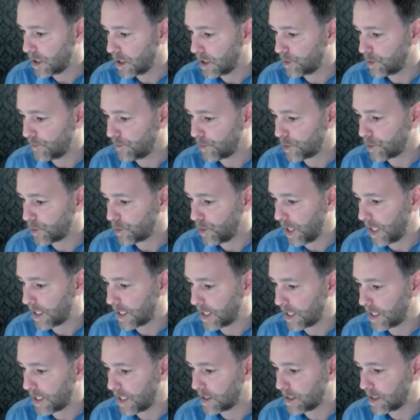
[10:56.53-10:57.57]
I don't know if you
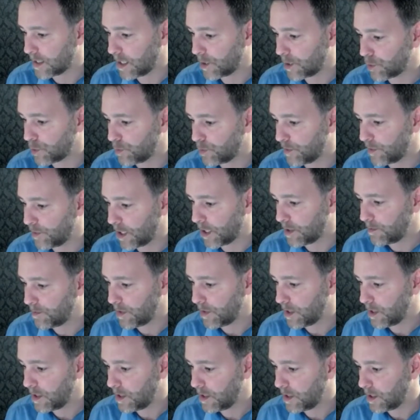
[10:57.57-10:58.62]
had the
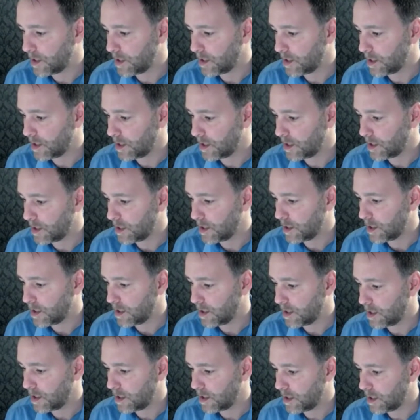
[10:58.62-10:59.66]
aromatherapy.
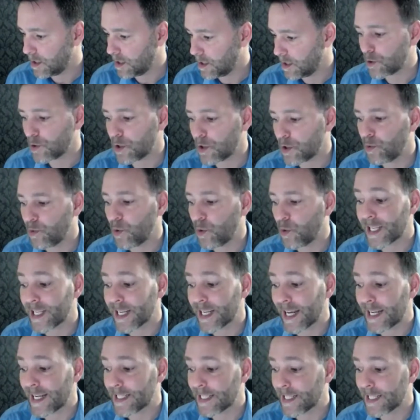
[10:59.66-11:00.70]
I don't know what
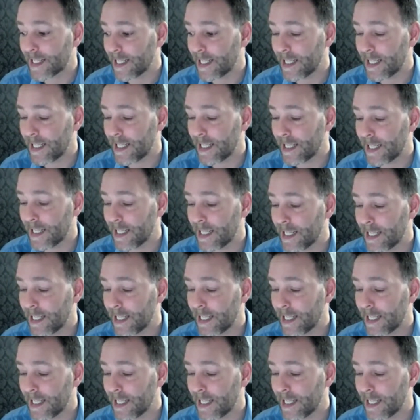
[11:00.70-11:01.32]
your idea is,